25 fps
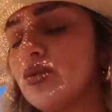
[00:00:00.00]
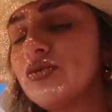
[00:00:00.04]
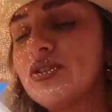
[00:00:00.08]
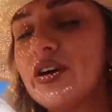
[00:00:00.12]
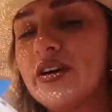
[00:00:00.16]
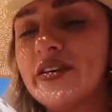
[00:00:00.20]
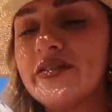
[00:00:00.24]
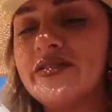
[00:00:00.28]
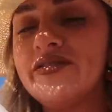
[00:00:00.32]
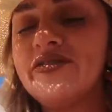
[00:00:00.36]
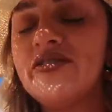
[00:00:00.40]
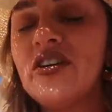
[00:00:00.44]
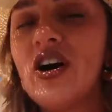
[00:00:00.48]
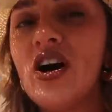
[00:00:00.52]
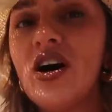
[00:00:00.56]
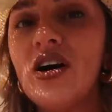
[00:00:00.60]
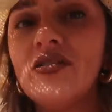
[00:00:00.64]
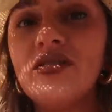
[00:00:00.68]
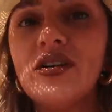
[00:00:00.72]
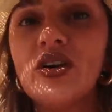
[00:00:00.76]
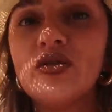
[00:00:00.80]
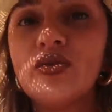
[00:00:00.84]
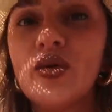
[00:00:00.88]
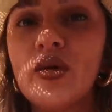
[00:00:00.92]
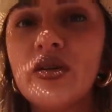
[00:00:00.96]
was like £5.
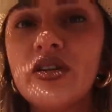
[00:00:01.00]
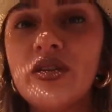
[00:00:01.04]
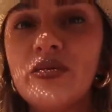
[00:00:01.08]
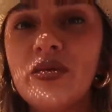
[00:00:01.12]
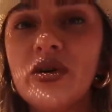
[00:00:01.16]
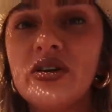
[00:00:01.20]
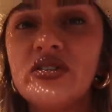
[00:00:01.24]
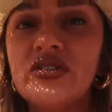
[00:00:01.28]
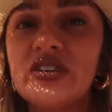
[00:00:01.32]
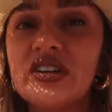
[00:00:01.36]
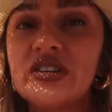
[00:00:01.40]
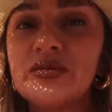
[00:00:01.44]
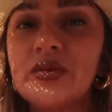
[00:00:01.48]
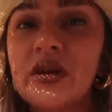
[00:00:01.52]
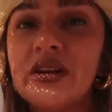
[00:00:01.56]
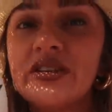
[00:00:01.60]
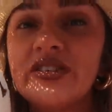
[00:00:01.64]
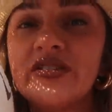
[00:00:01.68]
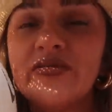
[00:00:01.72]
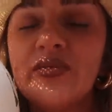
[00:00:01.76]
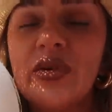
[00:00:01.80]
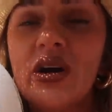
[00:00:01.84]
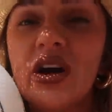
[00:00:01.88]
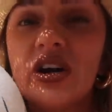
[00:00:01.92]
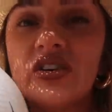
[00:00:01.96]
That was probably the most
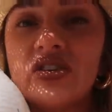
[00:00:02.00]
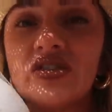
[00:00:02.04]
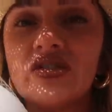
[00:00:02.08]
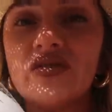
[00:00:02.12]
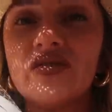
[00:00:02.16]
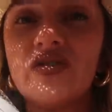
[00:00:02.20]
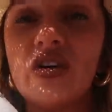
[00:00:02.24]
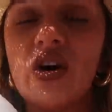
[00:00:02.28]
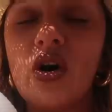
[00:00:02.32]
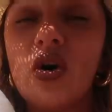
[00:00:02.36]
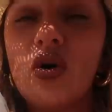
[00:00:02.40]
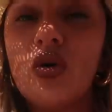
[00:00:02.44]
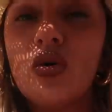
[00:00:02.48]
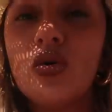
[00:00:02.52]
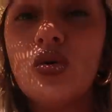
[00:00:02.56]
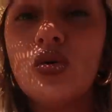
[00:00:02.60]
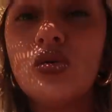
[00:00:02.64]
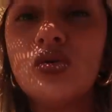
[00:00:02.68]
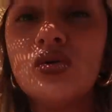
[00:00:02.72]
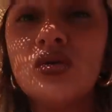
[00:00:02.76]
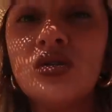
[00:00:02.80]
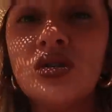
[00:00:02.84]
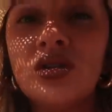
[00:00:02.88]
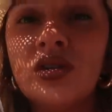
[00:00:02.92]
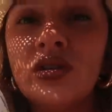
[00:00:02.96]
expensive purchase of the whole
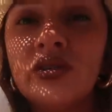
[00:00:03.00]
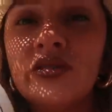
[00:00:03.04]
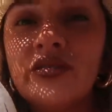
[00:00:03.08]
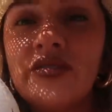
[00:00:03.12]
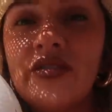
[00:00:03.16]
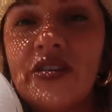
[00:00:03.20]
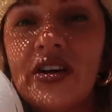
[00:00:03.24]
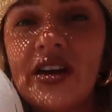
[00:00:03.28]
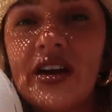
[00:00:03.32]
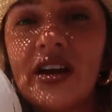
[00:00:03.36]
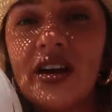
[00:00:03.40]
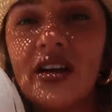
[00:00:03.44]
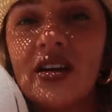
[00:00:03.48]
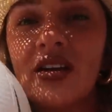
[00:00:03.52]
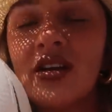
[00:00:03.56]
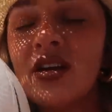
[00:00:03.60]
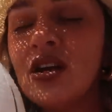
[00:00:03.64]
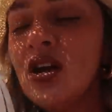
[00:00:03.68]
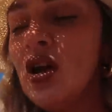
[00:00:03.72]
thing.